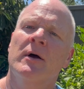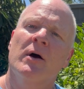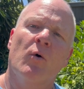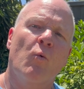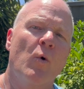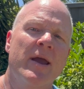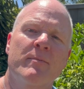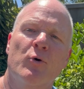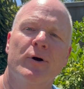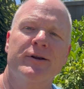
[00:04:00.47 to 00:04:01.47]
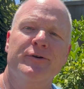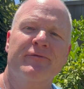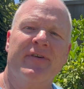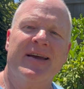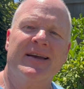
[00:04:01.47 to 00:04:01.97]
way more in your
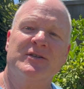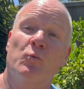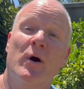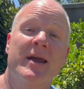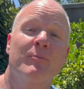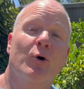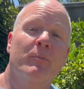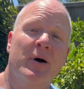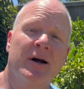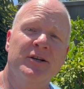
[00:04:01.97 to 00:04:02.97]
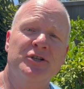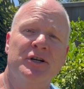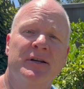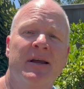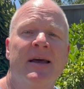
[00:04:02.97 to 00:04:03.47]
face, way more
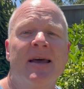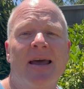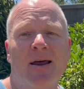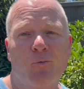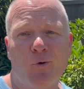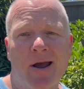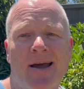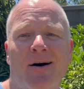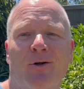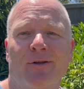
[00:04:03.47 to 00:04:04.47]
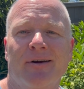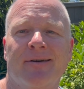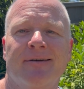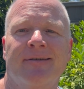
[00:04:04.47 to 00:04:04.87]
pungent, and way healthier.